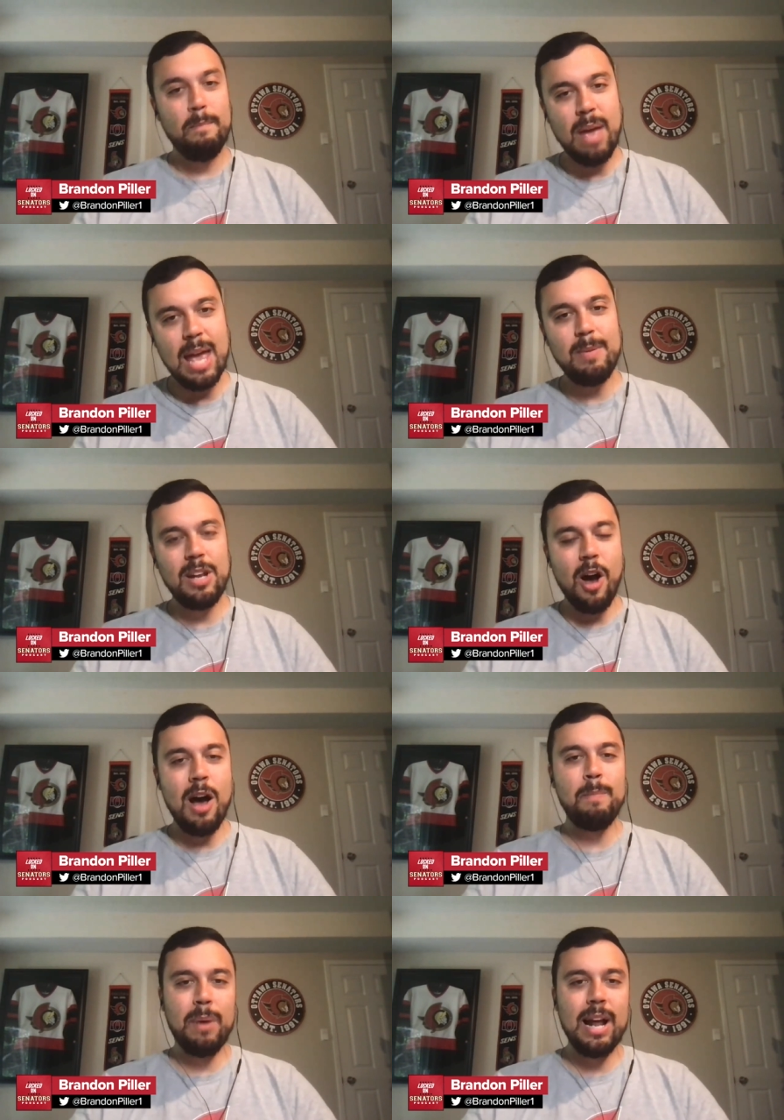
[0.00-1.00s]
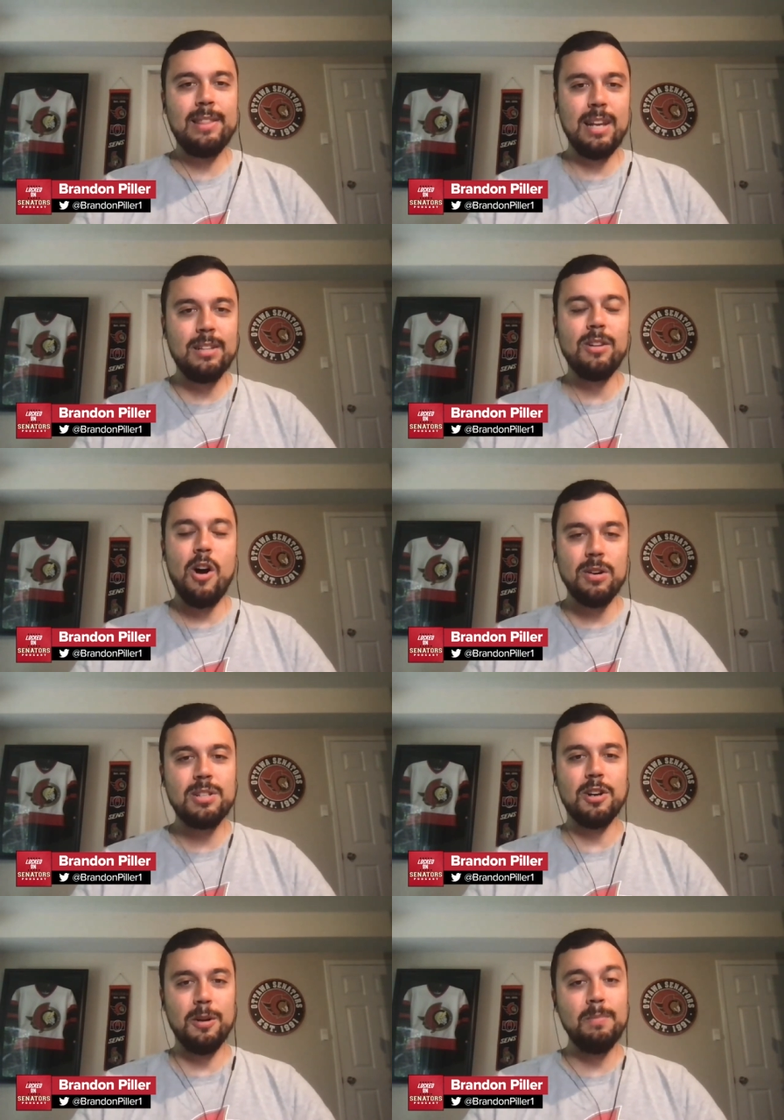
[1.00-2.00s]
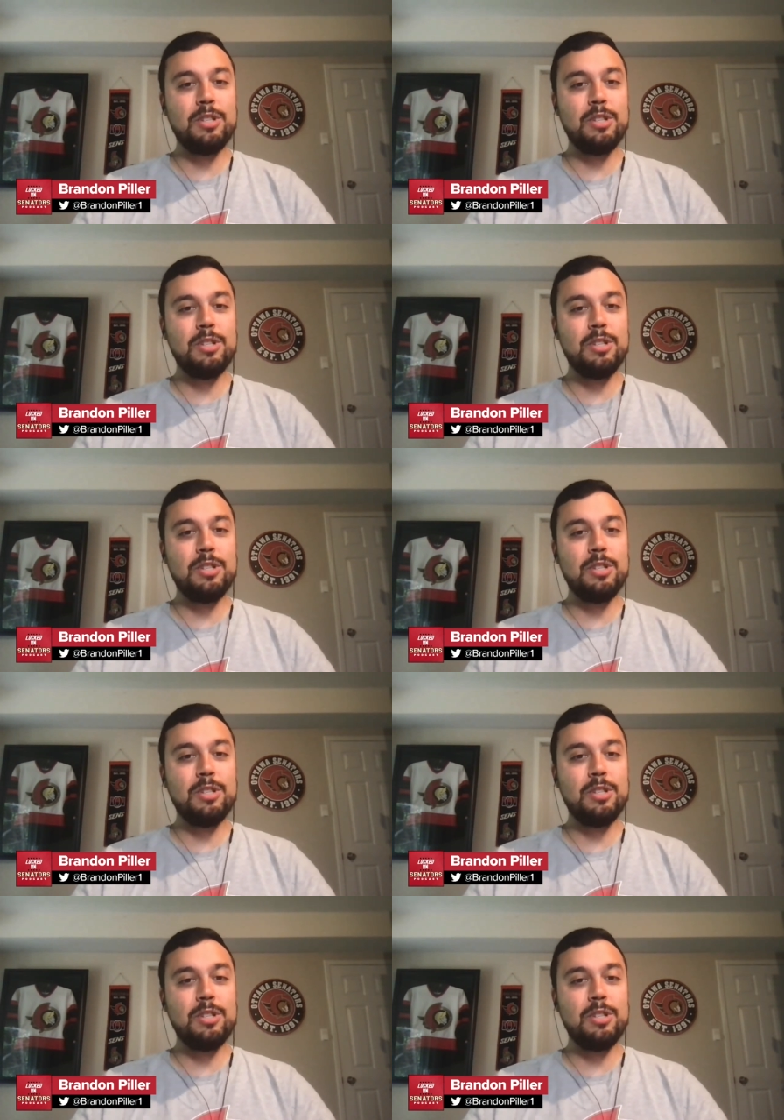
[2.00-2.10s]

Maybe not, but I think long-term,